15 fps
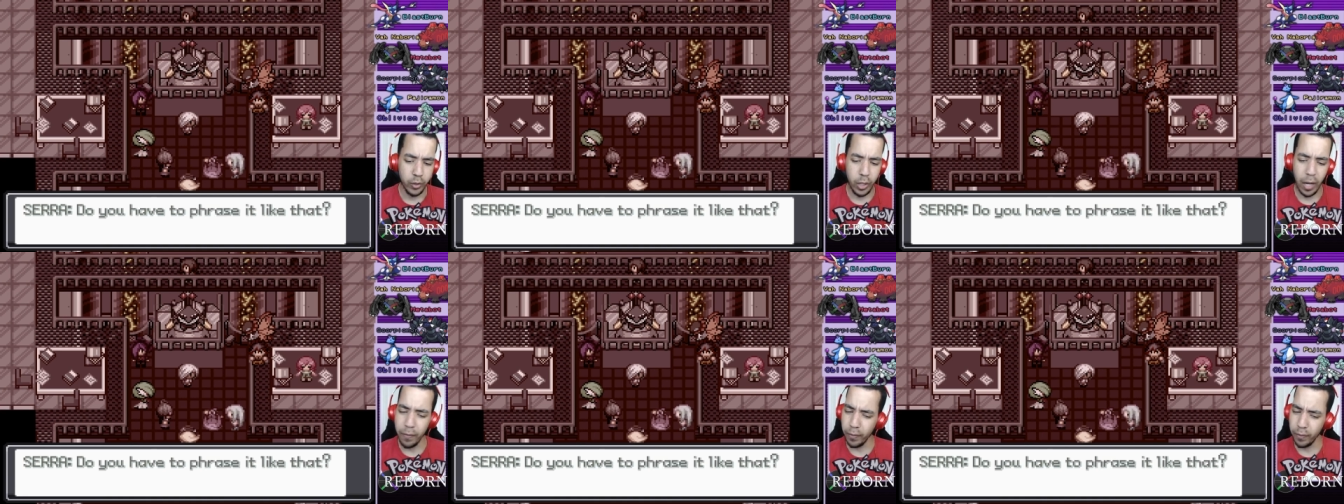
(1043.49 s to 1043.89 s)

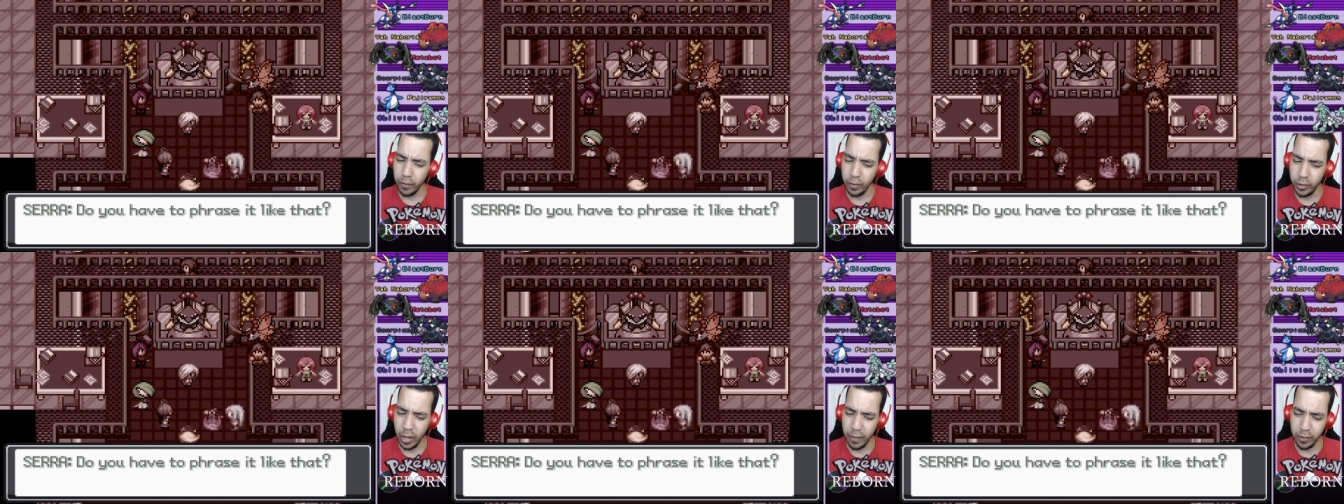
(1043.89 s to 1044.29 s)
Do you have, a,
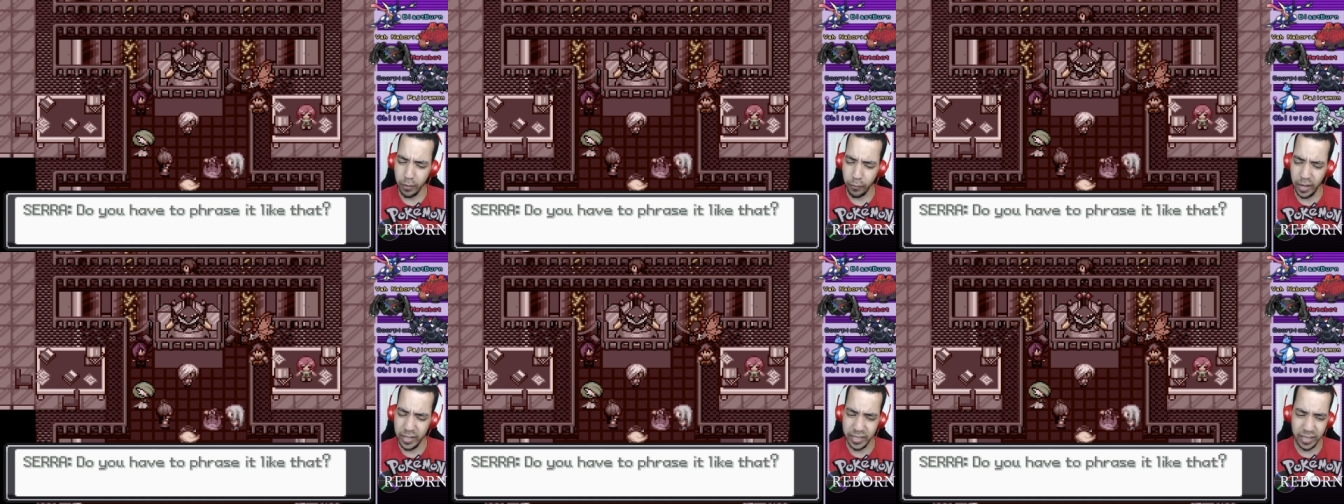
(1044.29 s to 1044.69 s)
do you have to
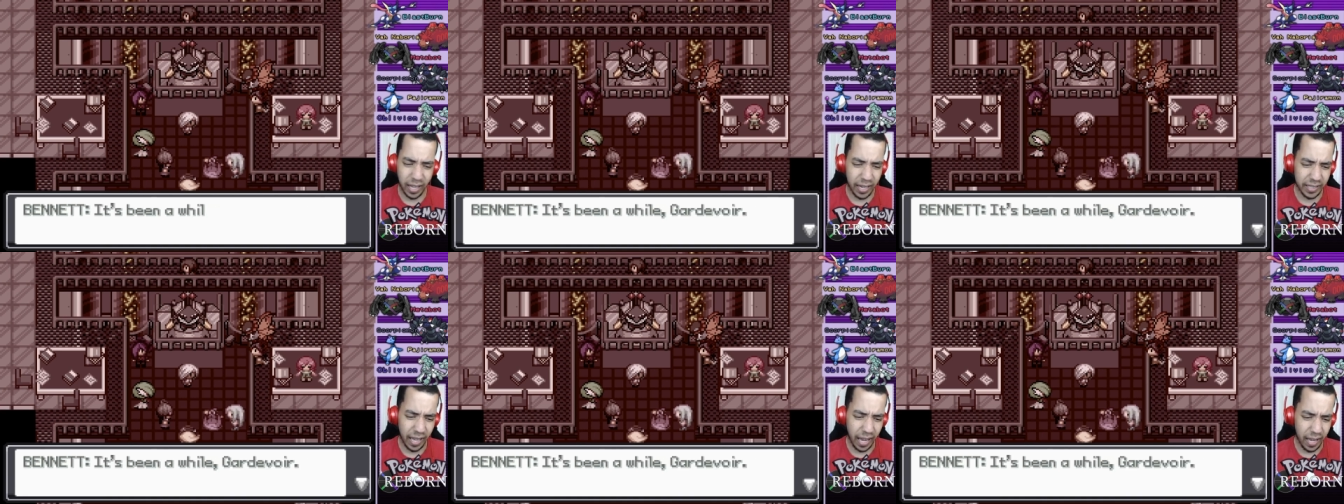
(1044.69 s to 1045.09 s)
phrase it
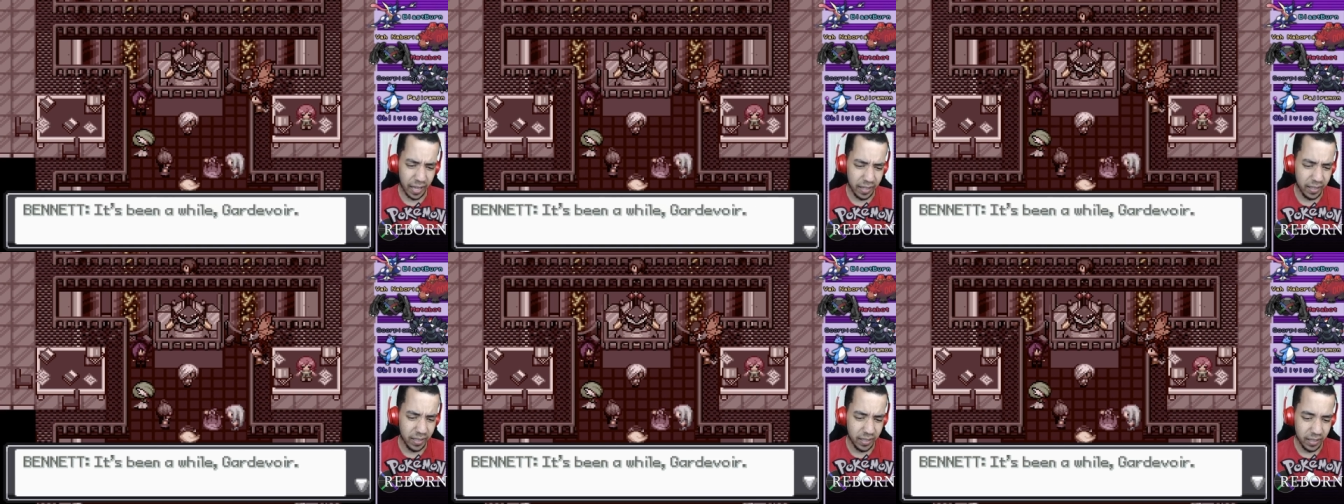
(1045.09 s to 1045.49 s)
like that?
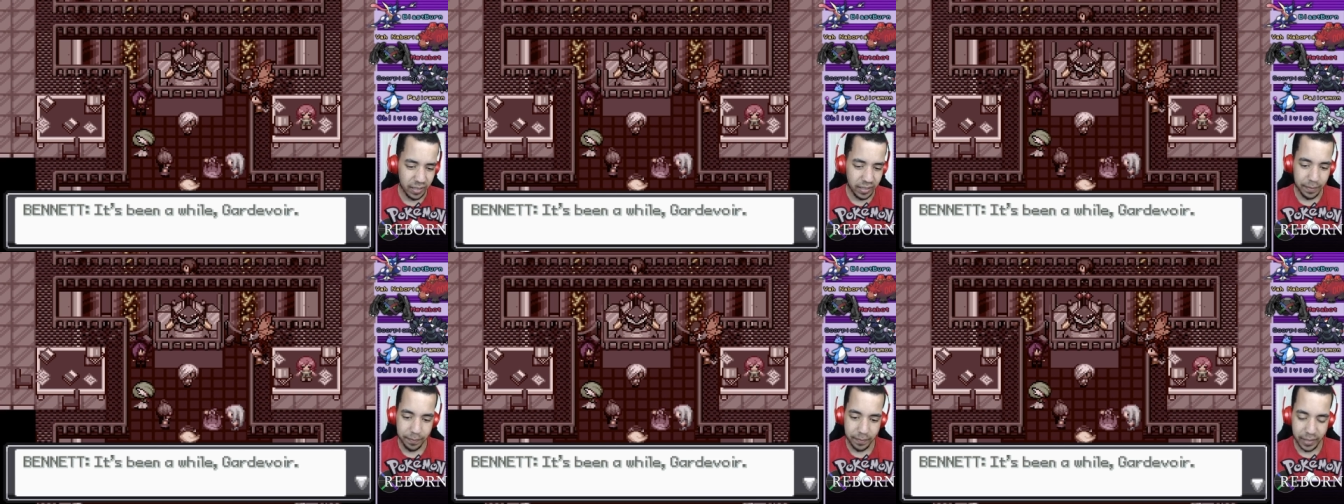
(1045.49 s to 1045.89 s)

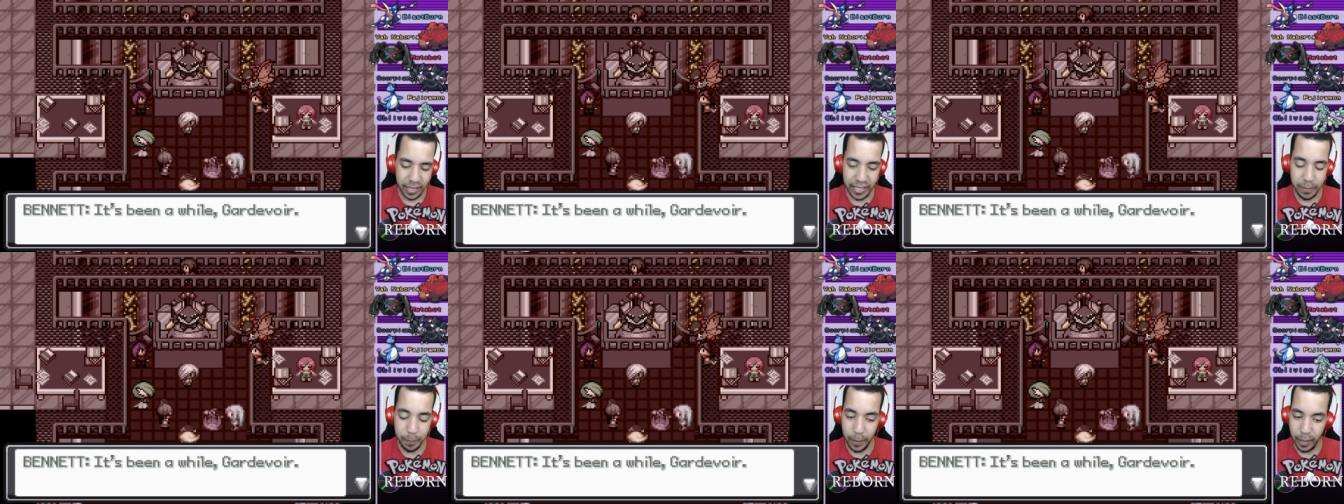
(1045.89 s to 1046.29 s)

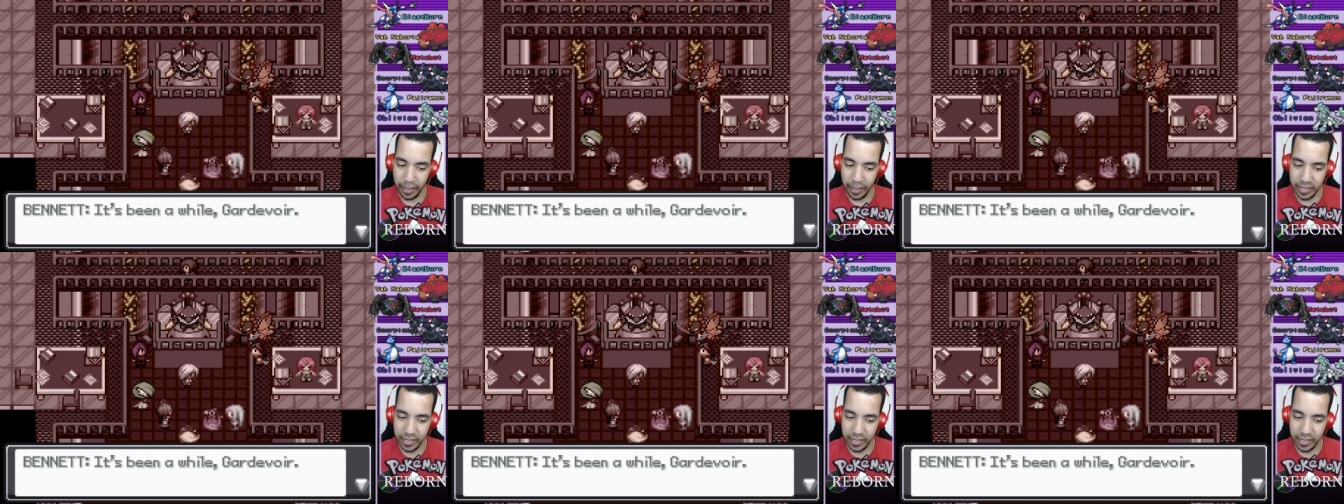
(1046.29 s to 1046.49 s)
It's been,